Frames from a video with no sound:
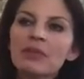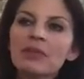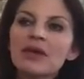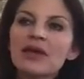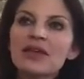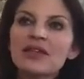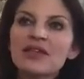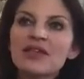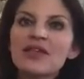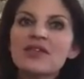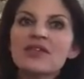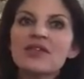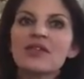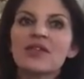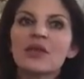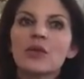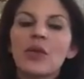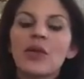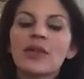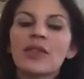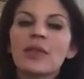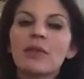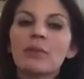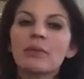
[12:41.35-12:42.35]
because this is the
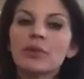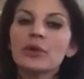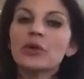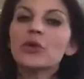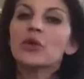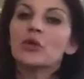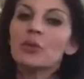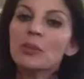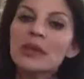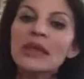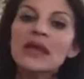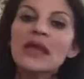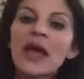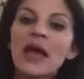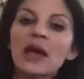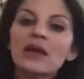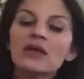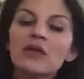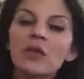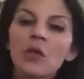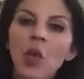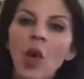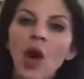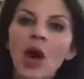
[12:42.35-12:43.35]
one that blew me out of
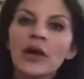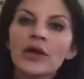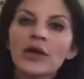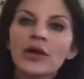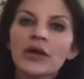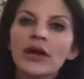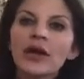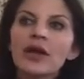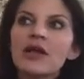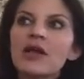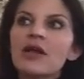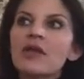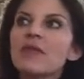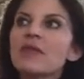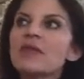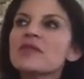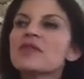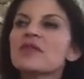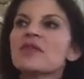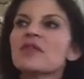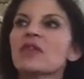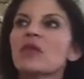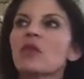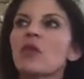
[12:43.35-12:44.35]
the water. This
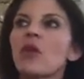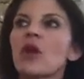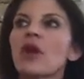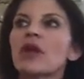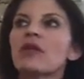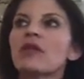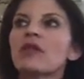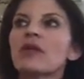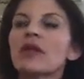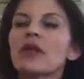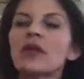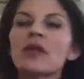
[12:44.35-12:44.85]
is the one that